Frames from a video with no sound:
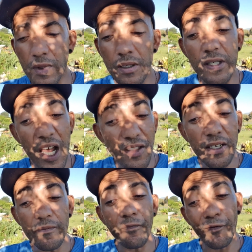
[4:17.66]

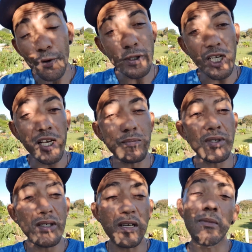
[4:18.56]
another 4
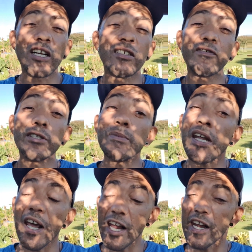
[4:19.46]
times the amount of vitamin
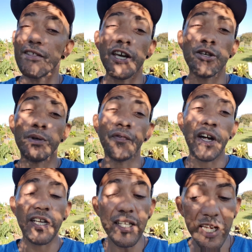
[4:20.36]
A that you would
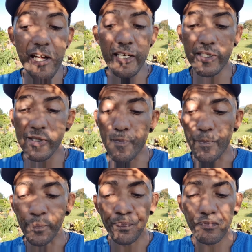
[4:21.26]
find in carrots,
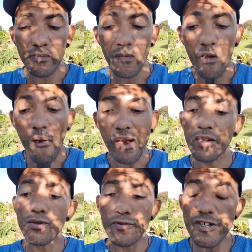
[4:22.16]

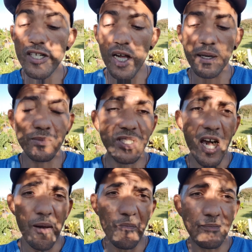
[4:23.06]
and 3 times
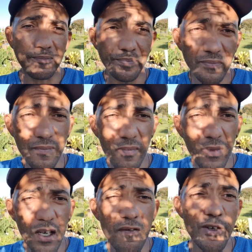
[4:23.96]
that
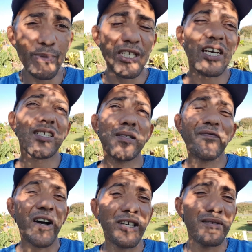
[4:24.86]
of the potassium
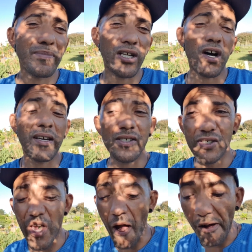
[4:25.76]
found in bananas.
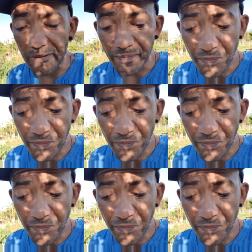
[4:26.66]
Now,